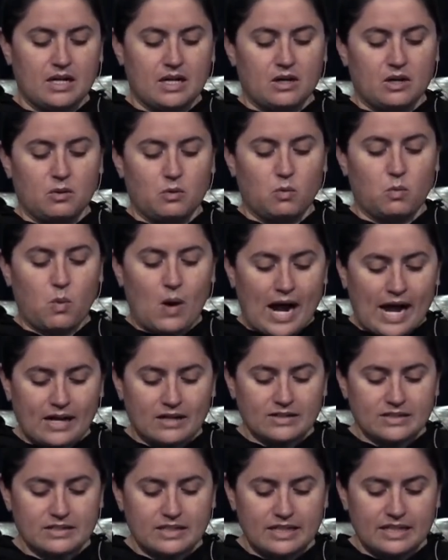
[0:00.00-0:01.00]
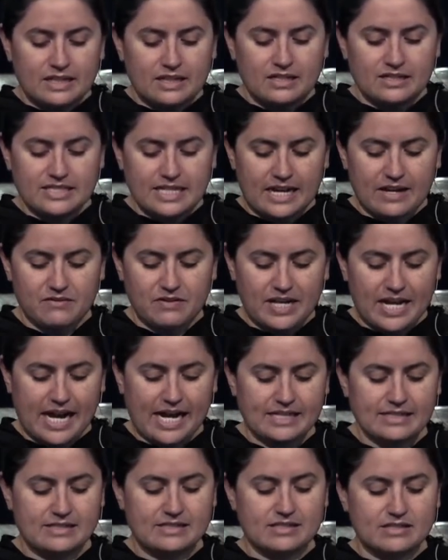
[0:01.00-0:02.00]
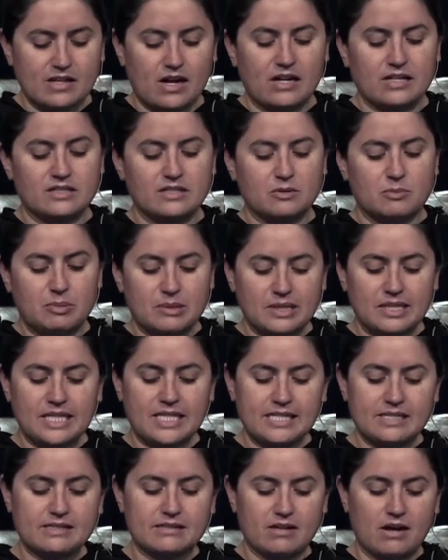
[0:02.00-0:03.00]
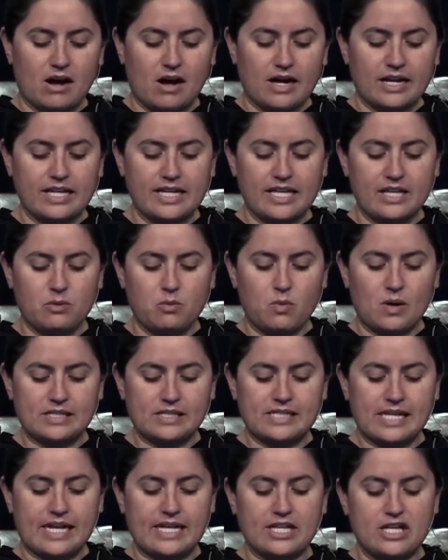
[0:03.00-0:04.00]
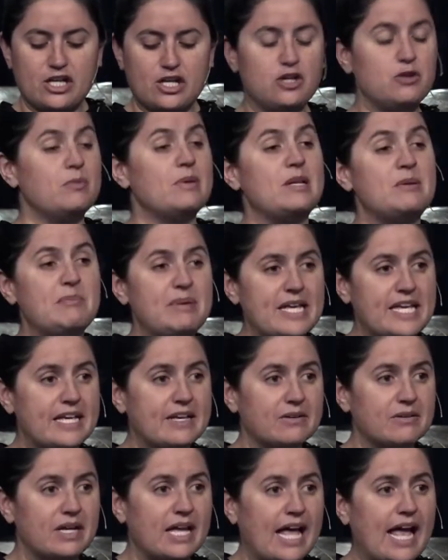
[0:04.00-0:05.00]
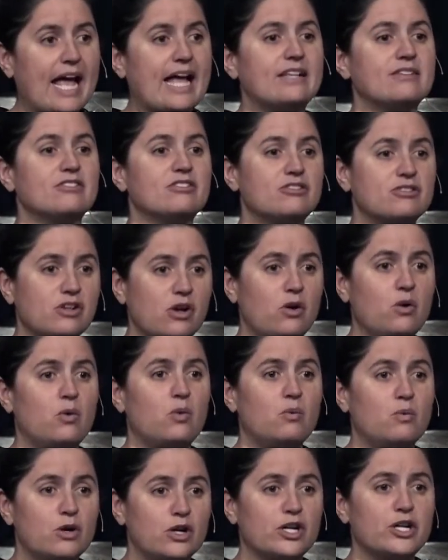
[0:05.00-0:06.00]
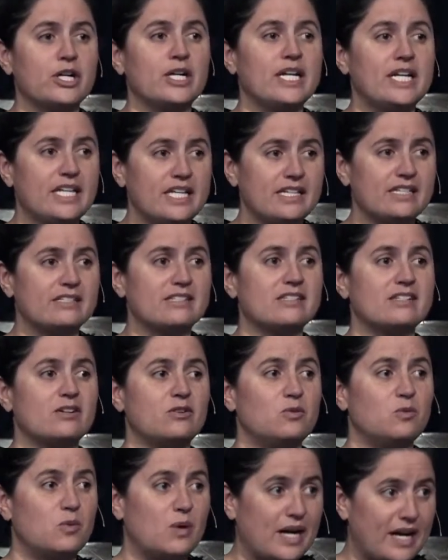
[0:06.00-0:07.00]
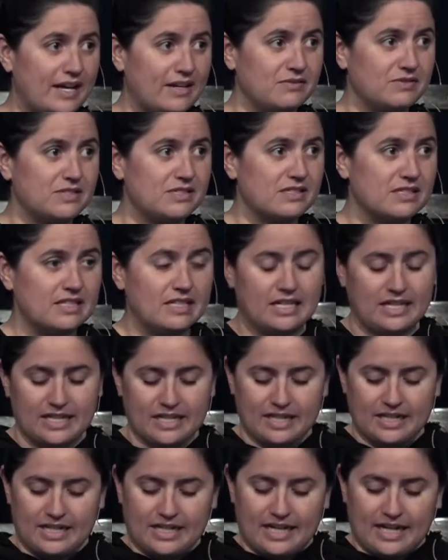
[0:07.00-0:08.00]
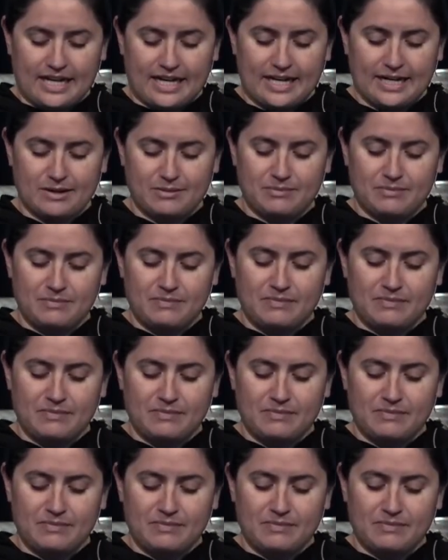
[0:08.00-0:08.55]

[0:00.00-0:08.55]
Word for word: While David had sought to please God, he was a human being, and so were his wives. Um,